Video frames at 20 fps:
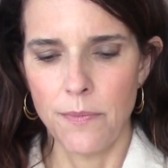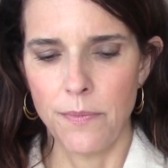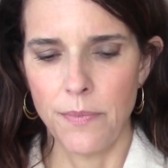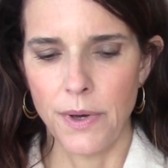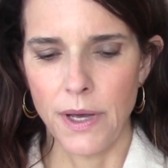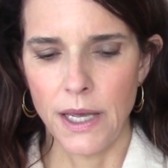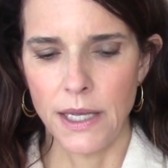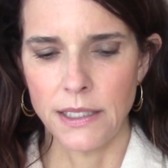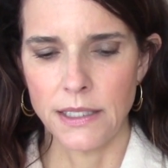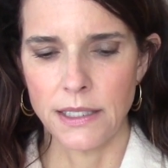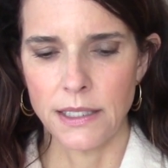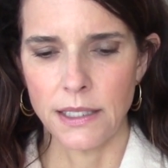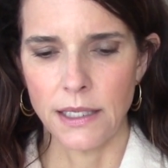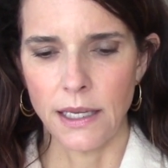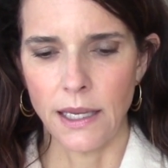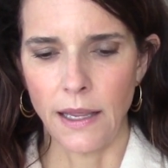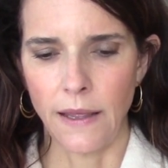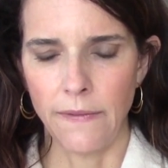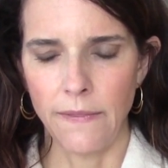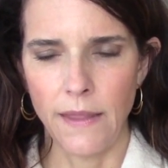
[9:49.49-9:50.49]

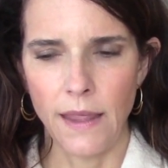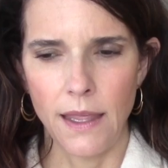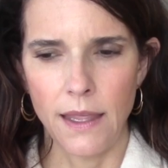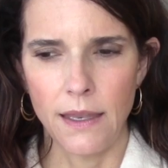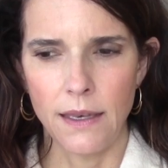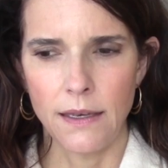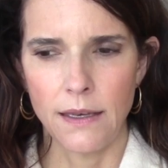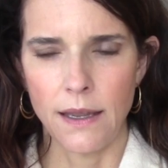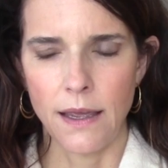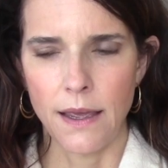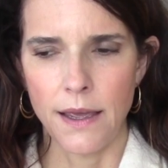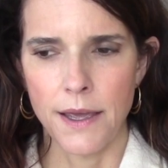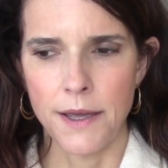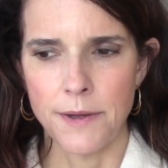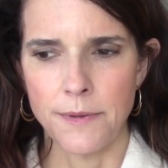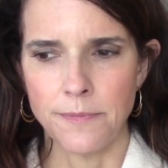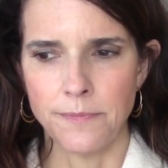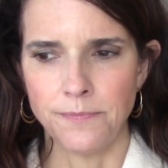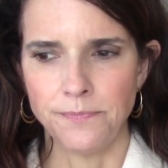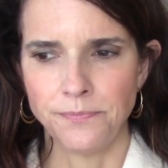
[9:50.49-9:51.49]
But, and then,
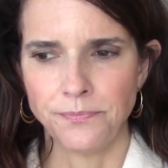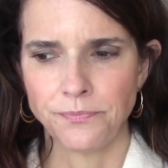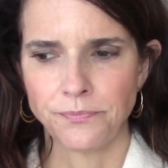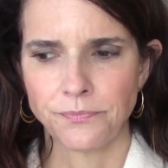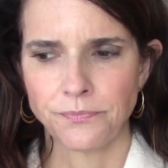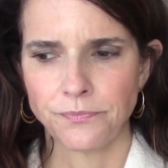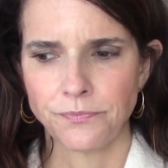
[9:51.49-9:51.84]
um,